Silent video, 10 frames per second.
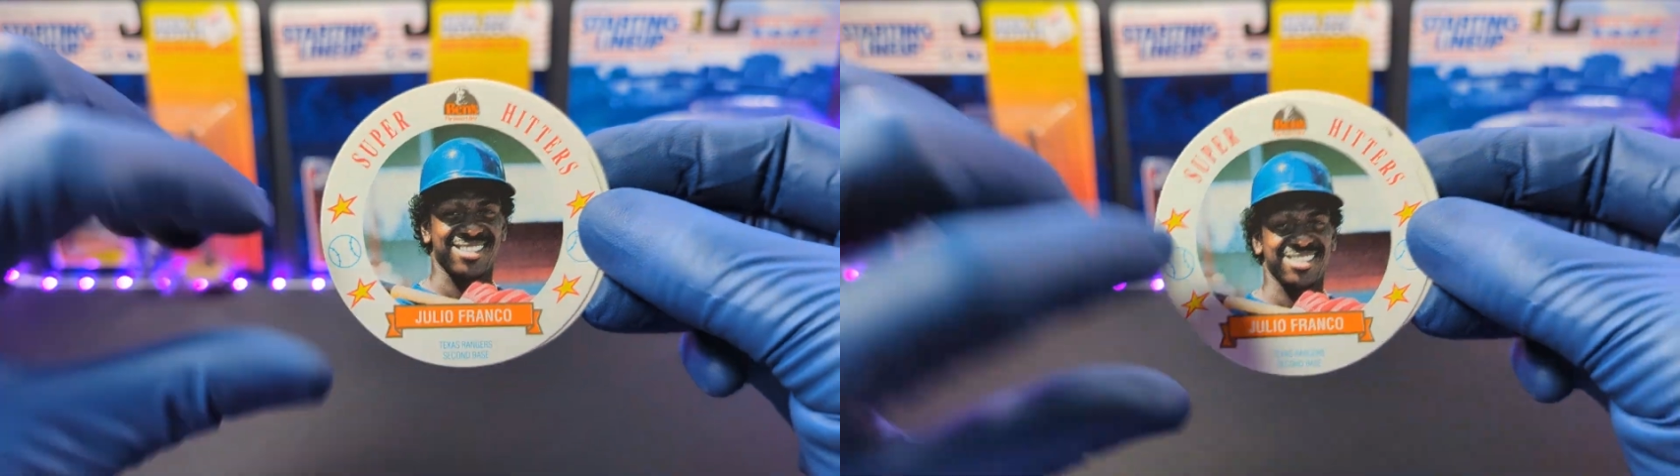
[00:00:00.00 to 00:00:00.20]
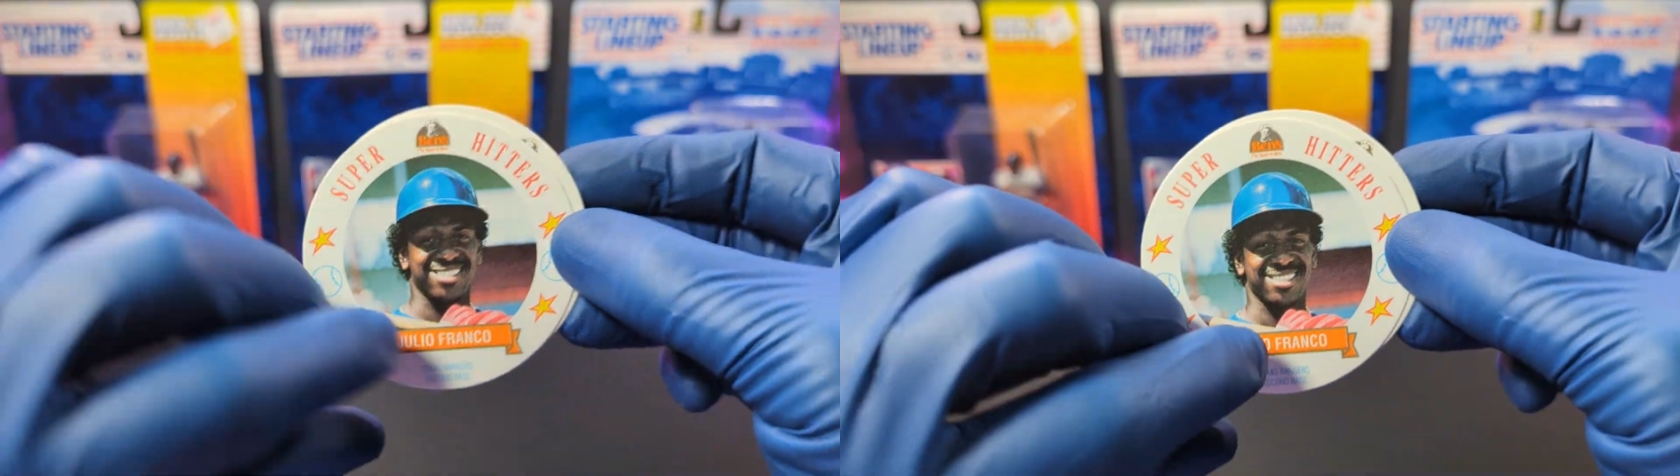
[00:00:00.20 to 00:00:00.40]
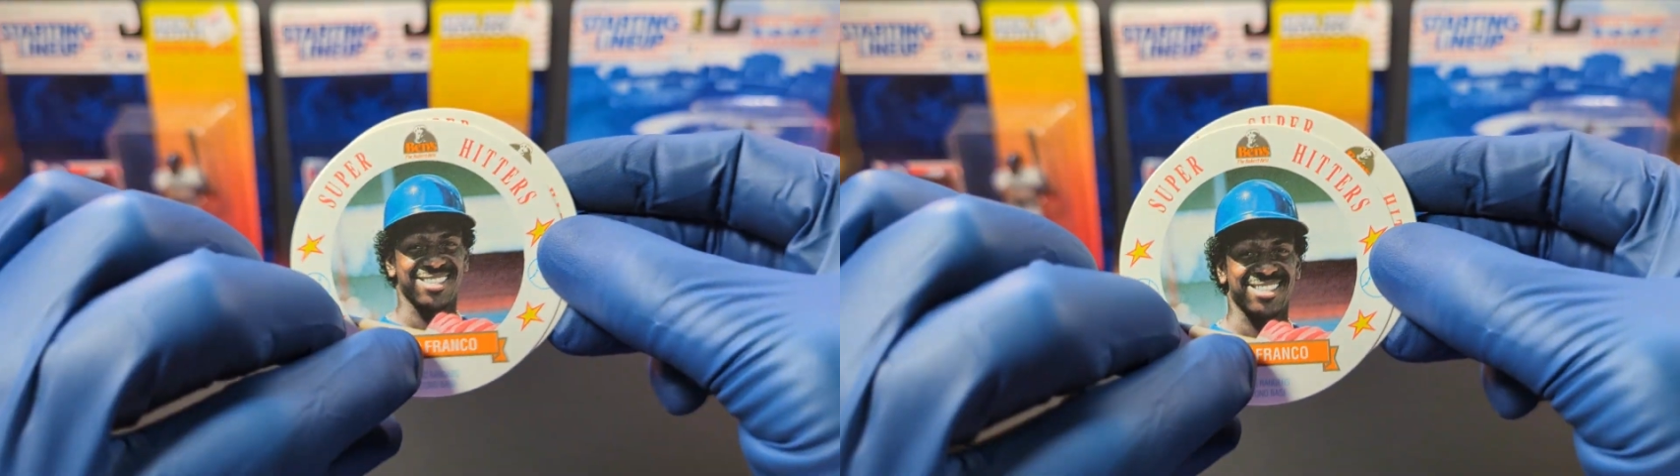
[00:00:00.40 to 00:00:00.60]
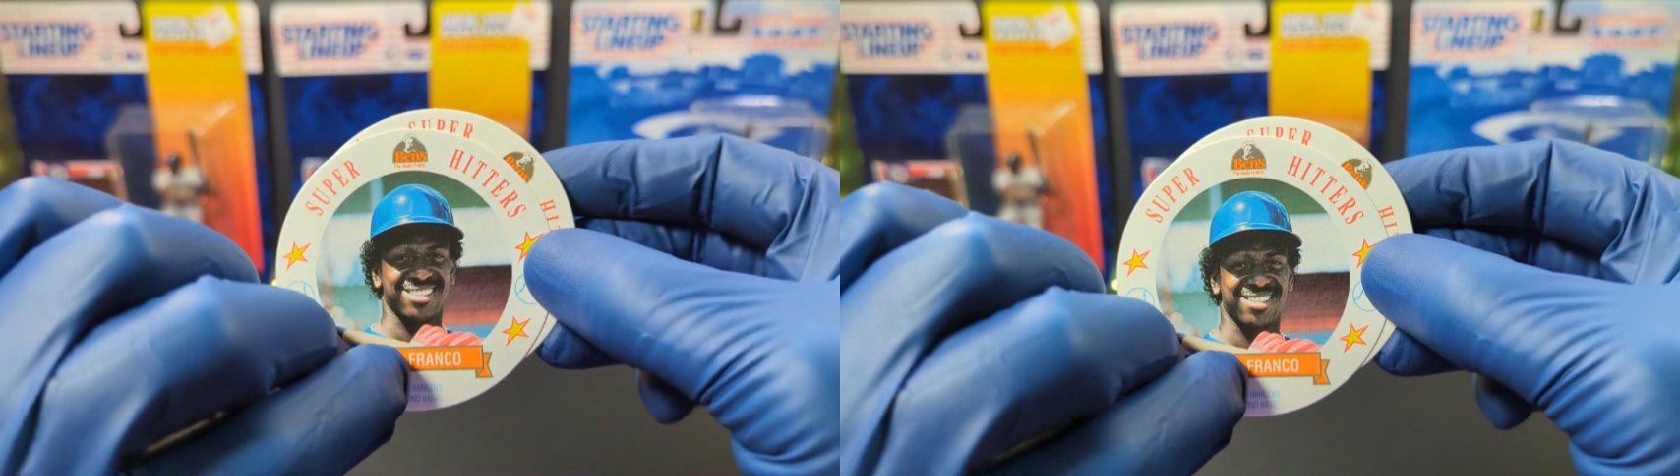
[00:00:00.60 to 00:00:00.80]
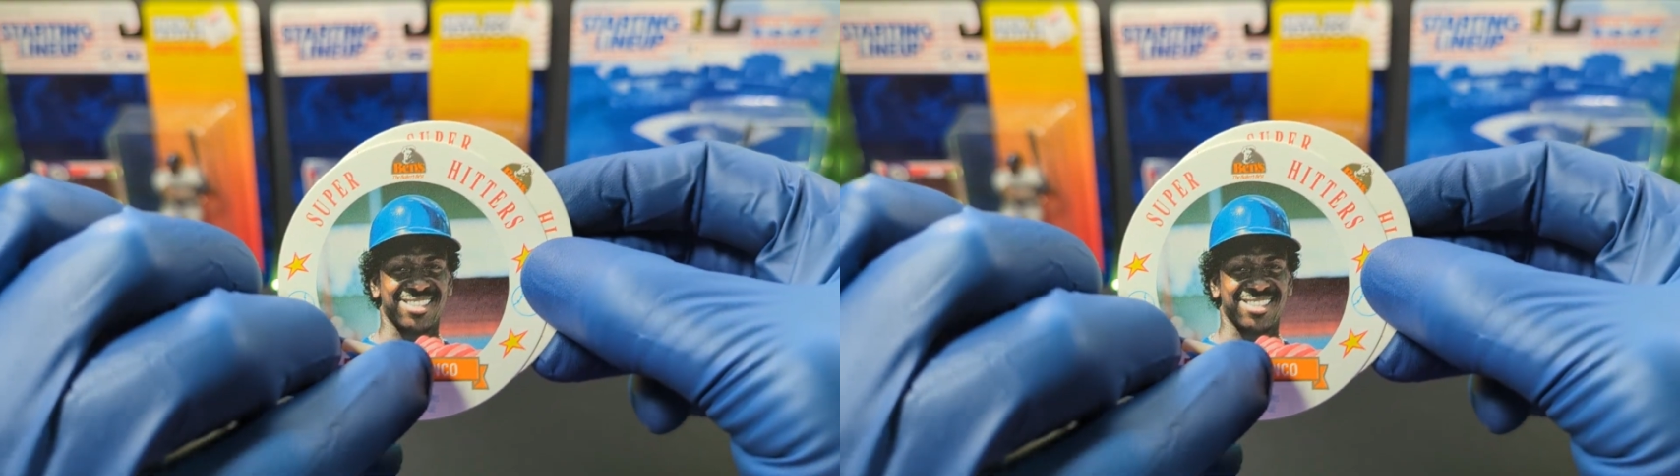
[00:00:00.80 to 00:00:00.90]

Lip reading: Now, if you saw my